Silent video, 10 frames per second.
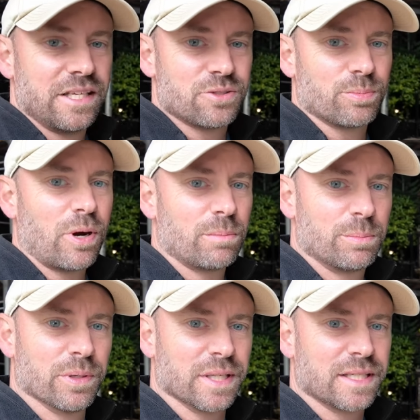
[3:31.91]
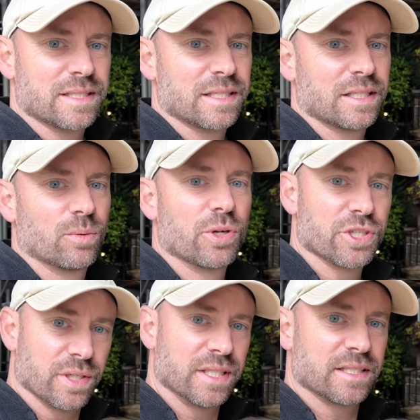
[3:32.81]
these are apartment buildings,
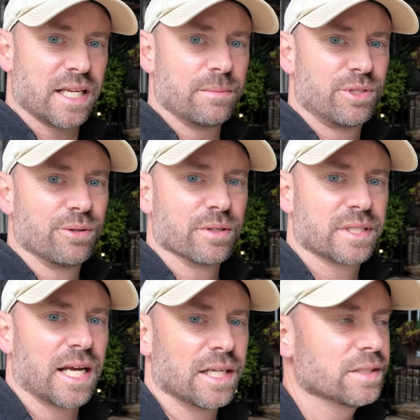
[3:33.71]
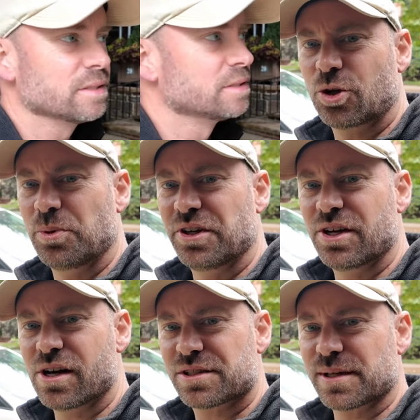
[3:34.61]
which are in the same Tudor style.
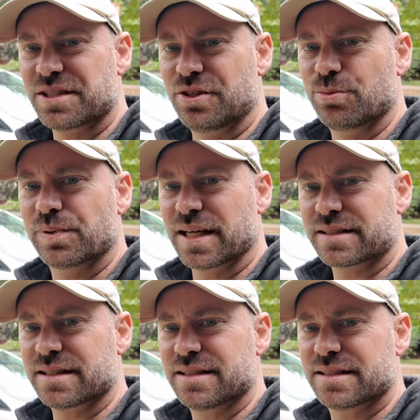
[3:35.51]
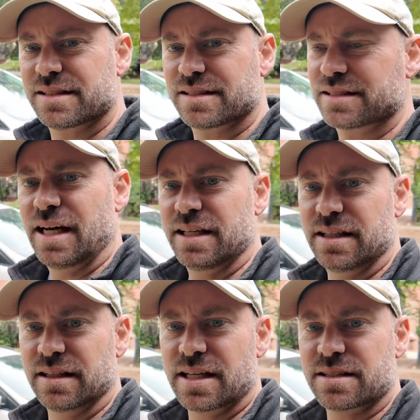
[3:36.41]
community also has duplexes and
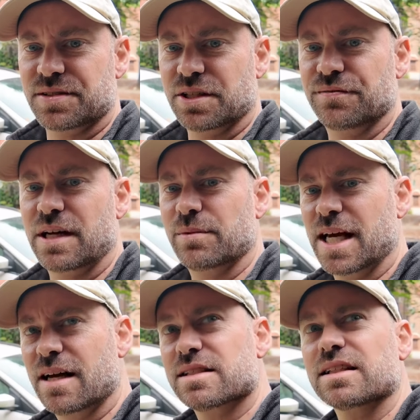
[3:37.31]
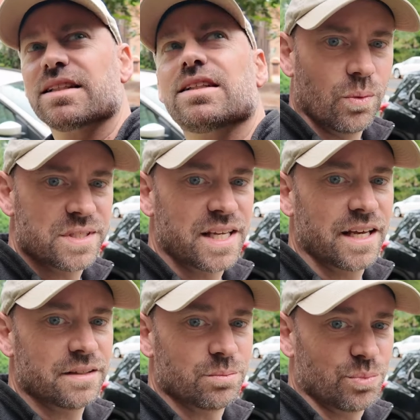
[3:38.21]
then lots of single family housing. Once
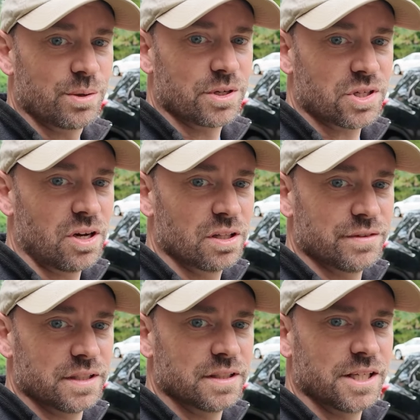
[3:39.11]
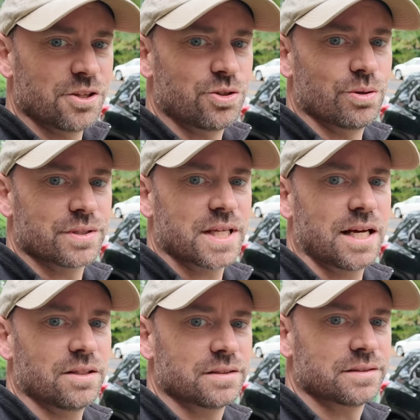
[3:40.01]
again, pretty much all of it in the Tudor style.